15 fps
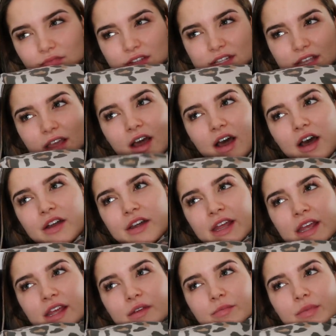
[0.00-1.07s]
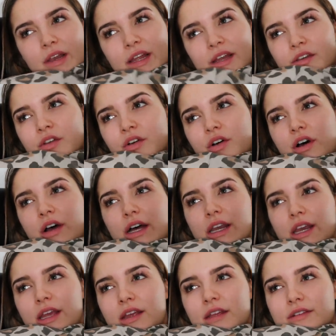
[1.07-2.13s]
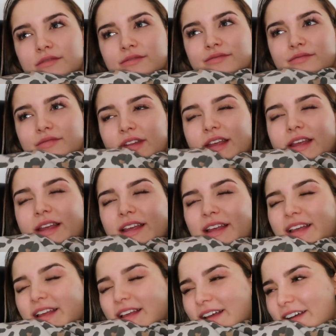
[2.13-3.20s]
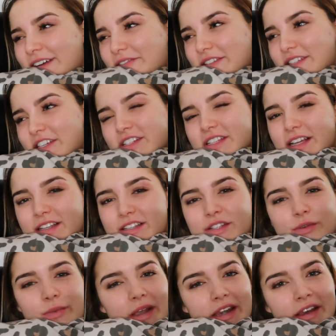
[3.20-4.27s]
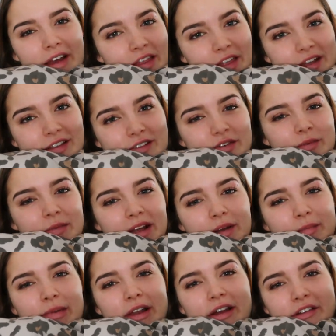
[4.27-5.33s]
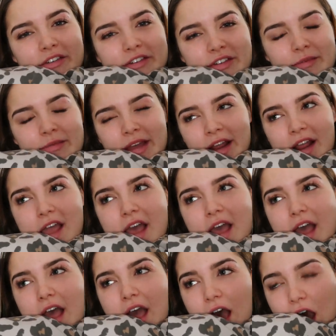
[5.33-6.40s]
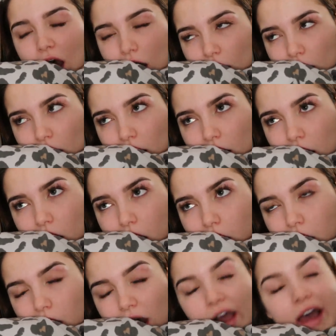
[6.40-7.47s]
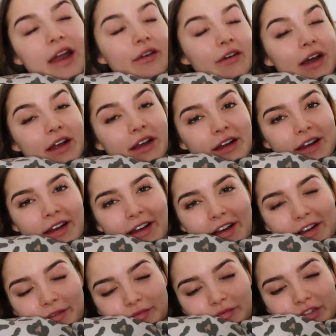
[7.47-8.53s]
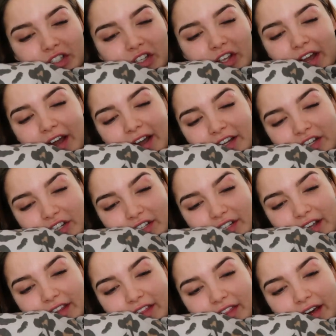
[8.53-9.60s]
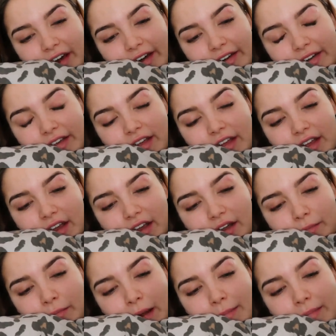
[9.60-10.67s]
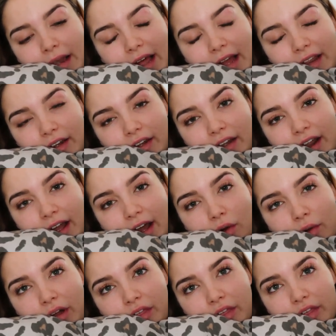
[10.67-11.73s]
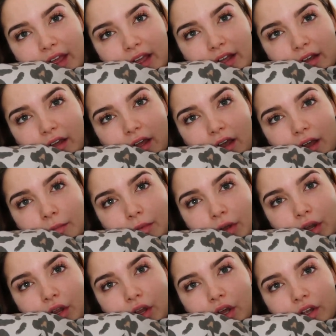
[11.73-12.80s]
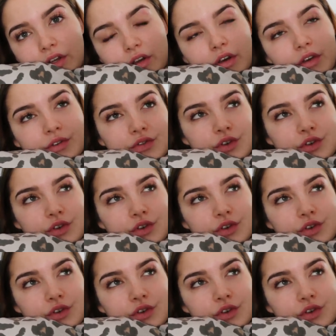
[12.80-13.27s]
it's like a honey, but like not a honey. It's just like a sweetener. I think it's from like a plant or something. Oh, anyway, so yeah, I just had that. My plan now, I think I'm gonna, I don't know